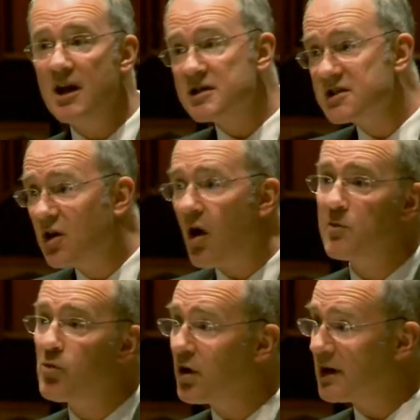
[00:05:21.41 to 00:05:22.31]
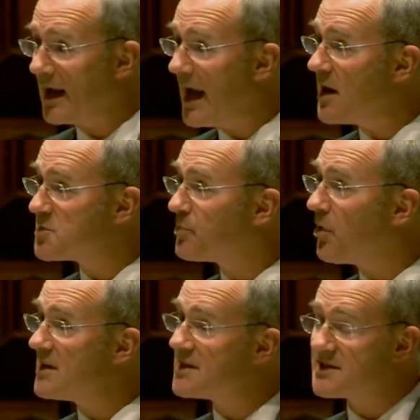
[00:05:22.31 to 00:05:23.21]
skyrocketing house
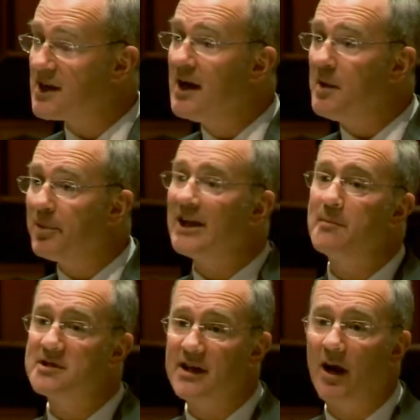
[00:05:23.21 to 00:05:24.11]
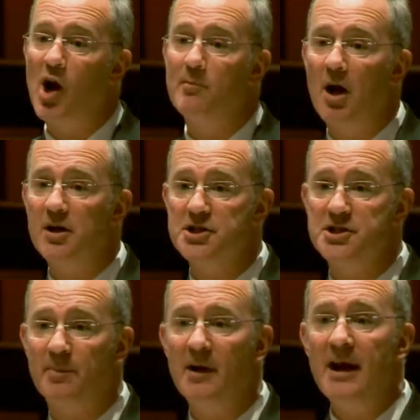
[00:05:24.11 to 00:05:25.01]
prices, plummeting home ownership